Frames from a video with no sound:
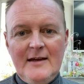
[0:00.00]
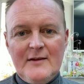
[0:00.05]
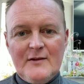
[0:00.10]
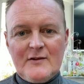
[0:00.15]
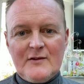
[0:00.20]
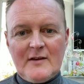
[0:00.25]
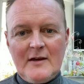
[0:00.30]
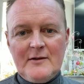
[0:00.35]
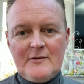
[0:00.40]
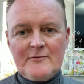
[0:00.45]

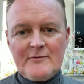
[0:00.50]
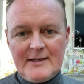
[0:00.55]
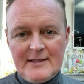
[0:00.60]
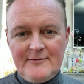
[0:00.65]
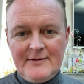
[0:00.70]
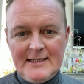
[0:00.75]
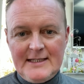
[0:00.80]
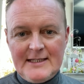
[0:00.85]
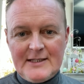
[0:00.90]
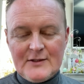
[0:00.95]
So really,
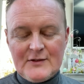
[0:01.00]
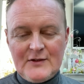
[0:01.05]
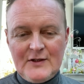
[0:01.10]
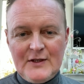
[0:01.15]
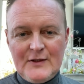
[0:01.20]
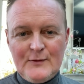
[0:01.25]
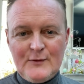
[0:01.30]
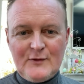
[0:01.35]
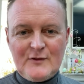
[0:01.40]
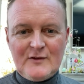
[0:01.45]
really good
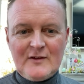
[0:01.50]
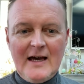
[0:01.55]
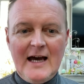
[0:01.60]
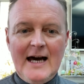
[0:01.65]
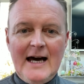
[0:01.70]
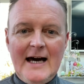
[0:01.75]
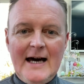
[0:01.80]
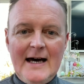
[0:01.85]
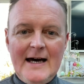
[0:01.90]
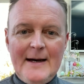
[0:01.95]
news.
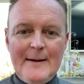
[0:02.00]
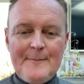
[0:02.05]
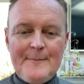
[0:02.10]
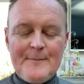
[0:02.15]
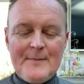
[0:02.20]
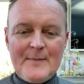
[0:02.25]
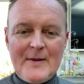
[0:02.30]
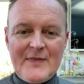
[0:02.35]
Um,